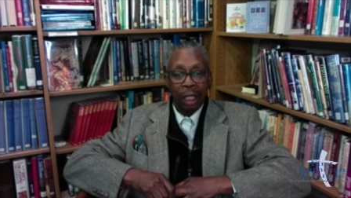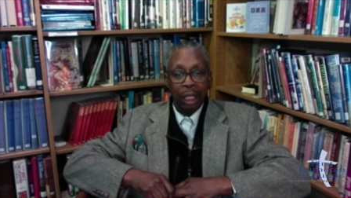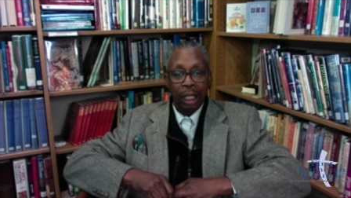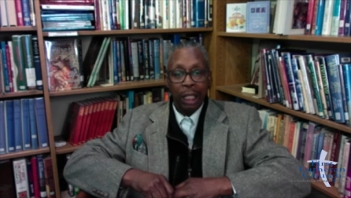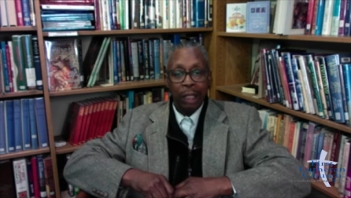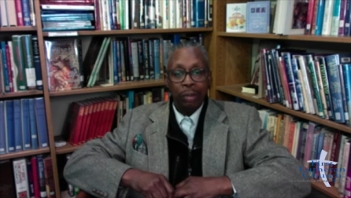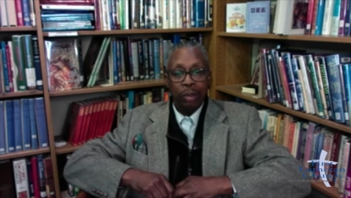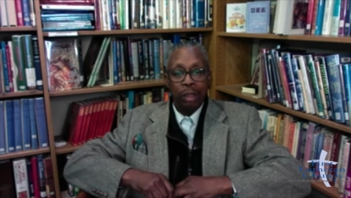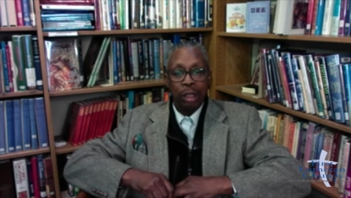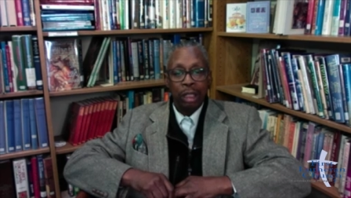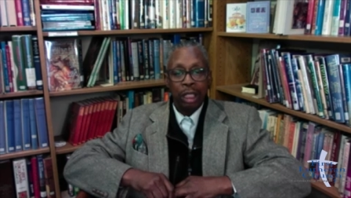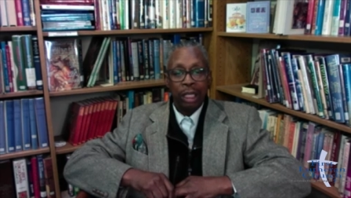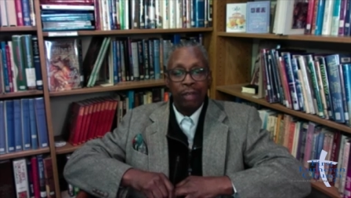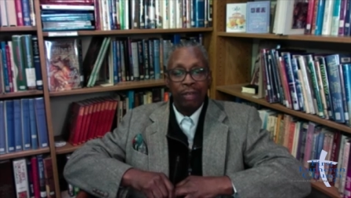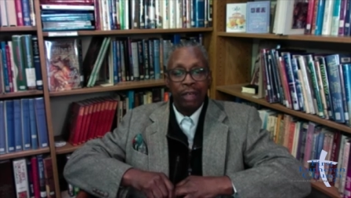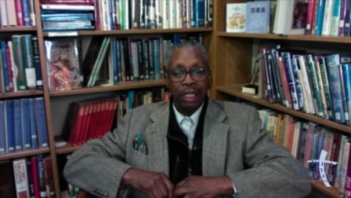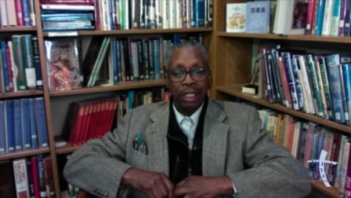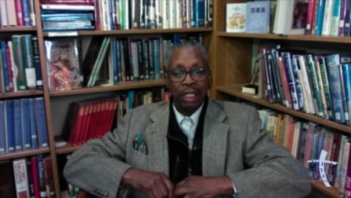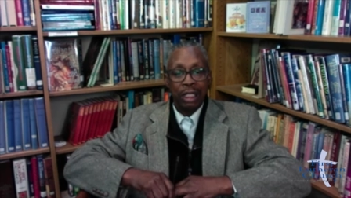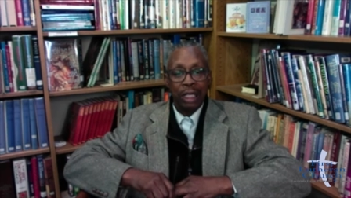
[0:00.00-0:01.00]
he was living
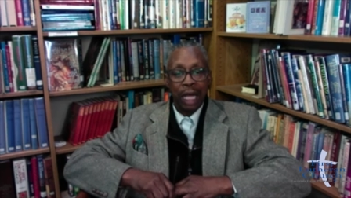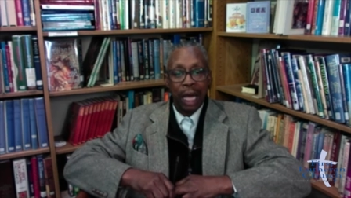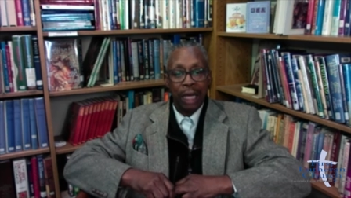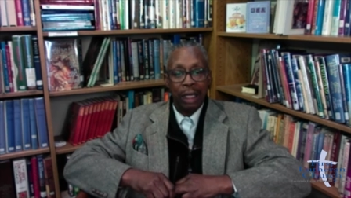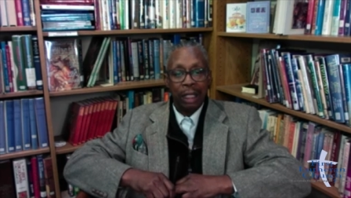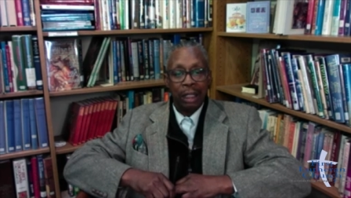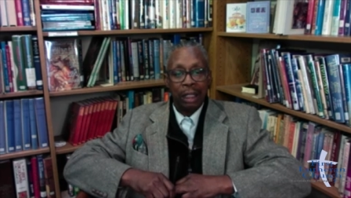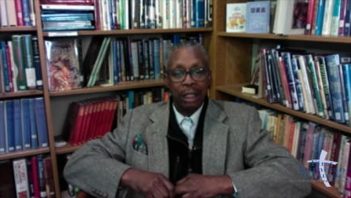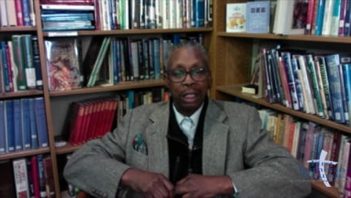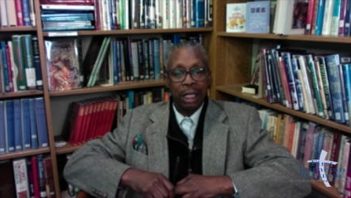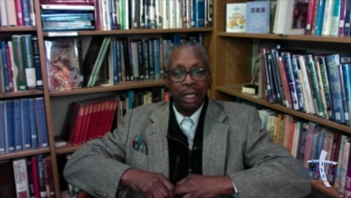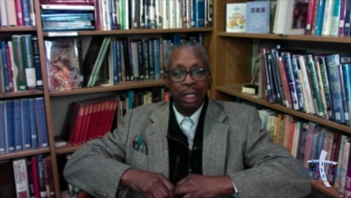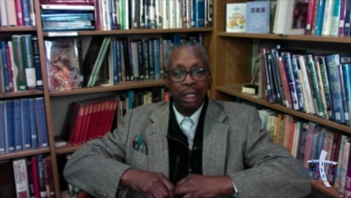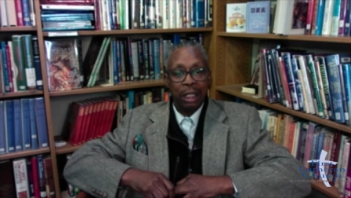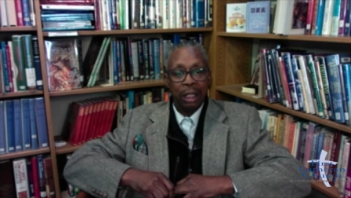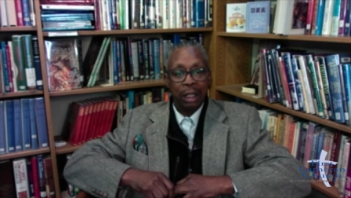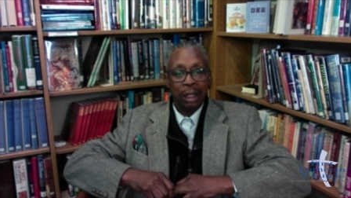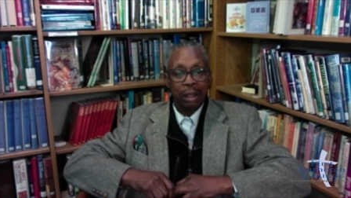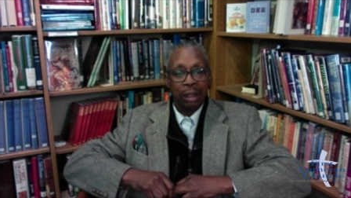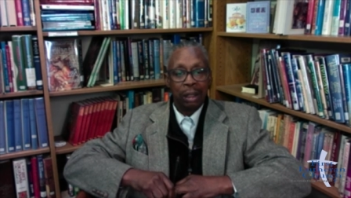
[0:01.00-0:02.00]
inside a
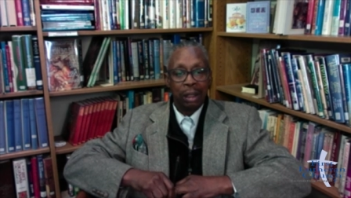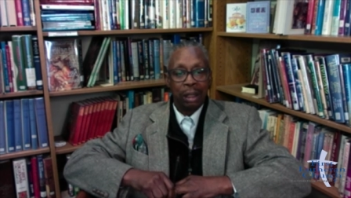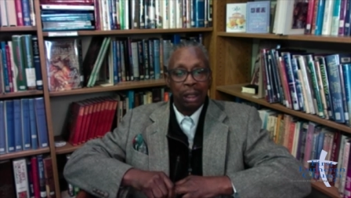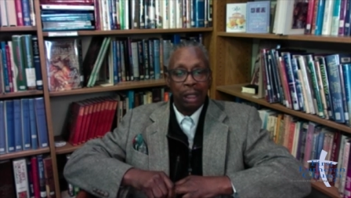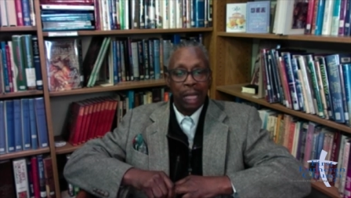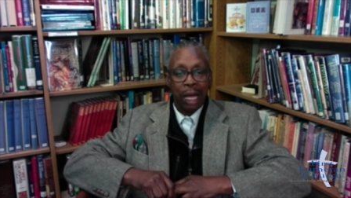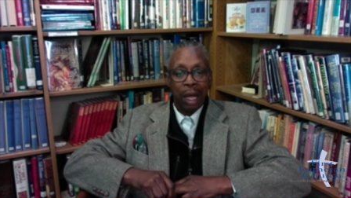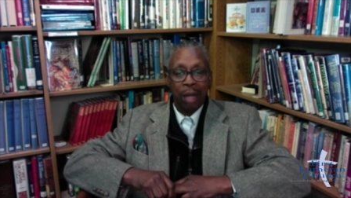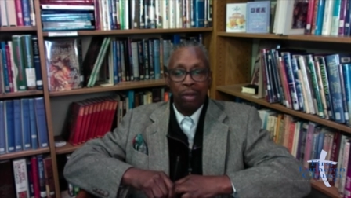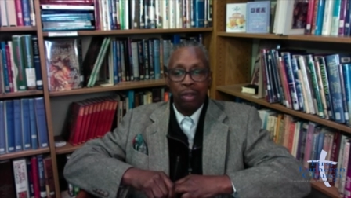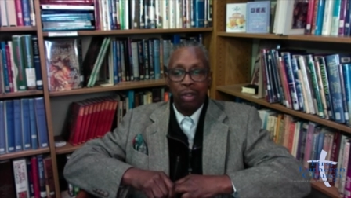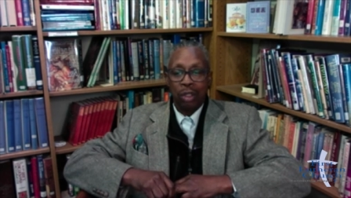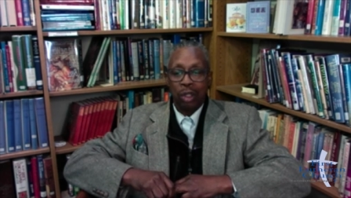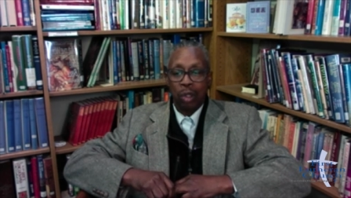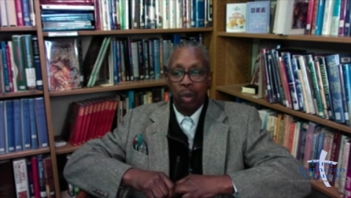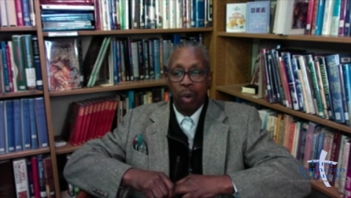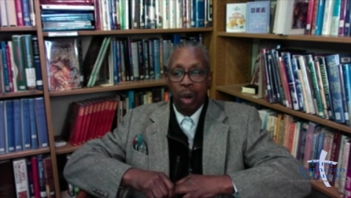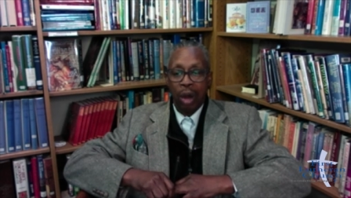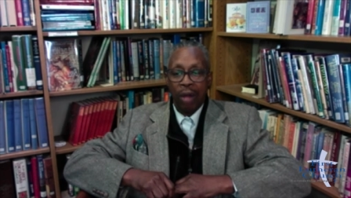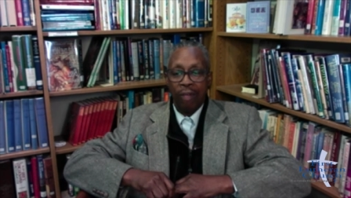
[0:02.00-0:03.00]
10,000
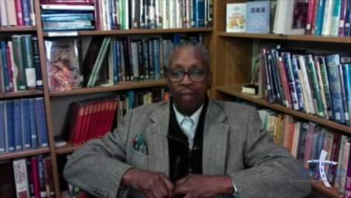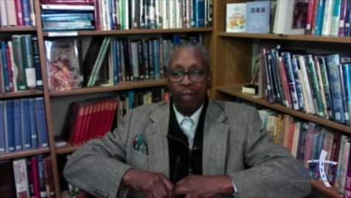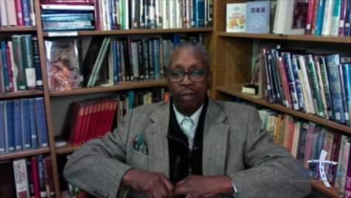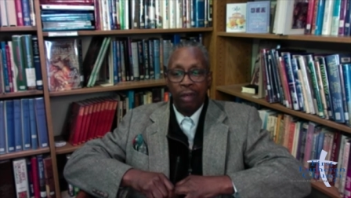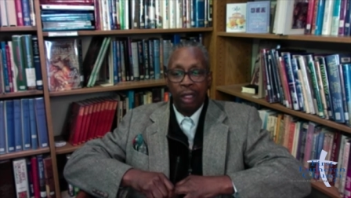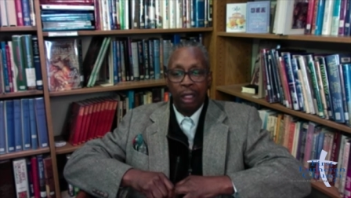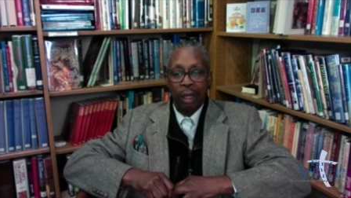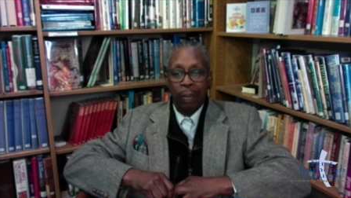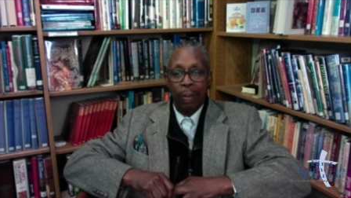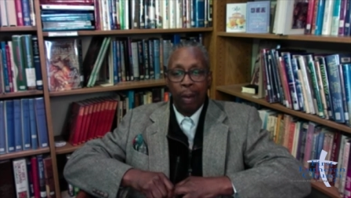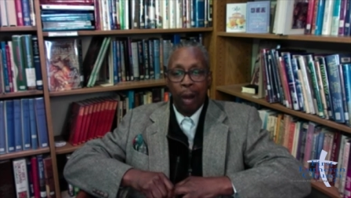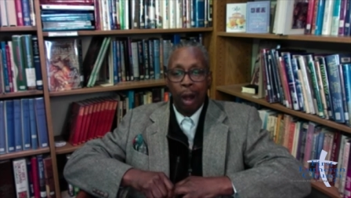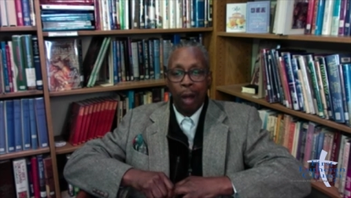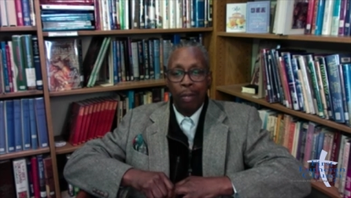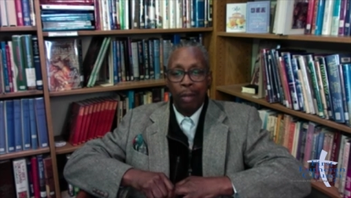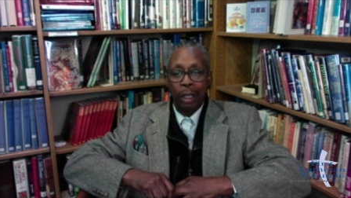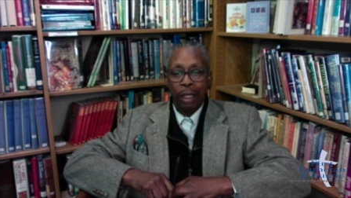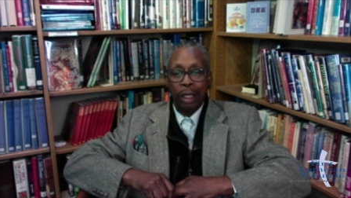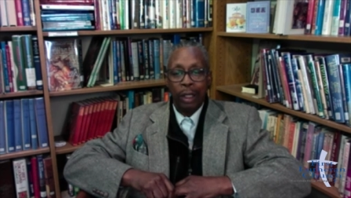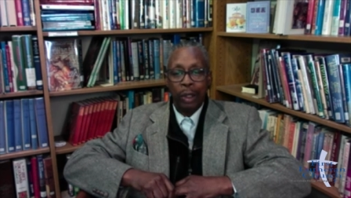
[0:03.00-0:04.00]
square foot apartment
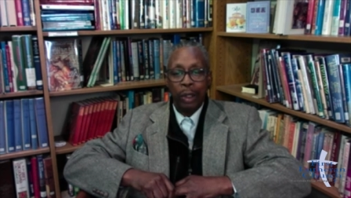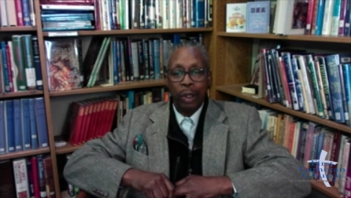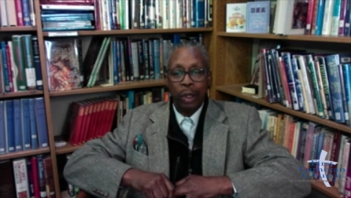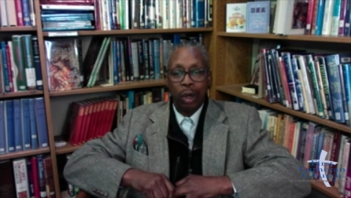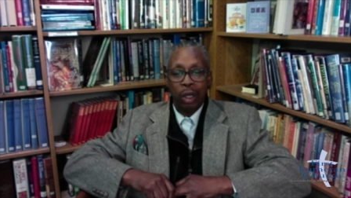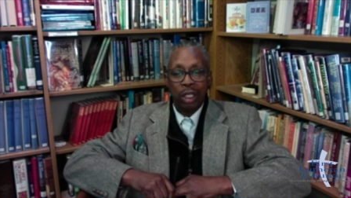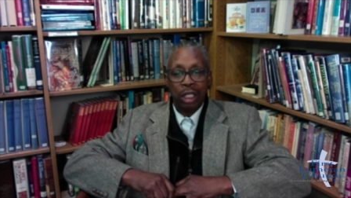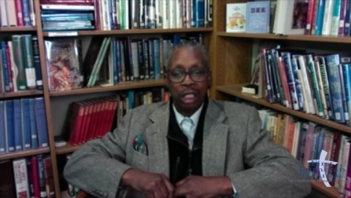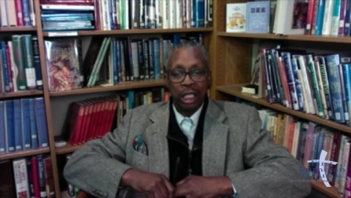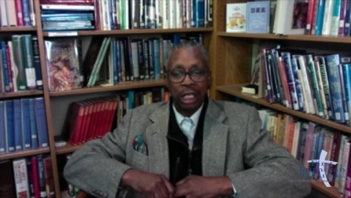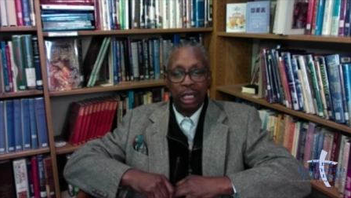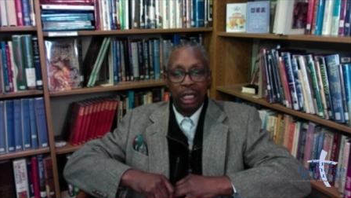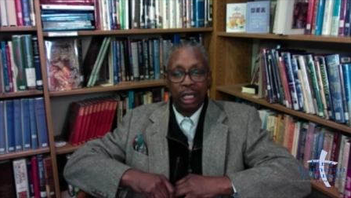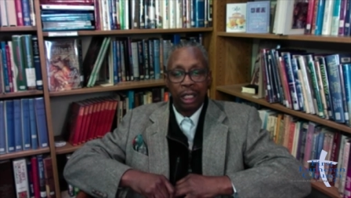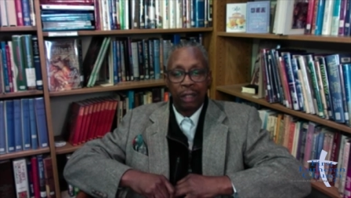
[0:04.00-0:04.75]
in New York City.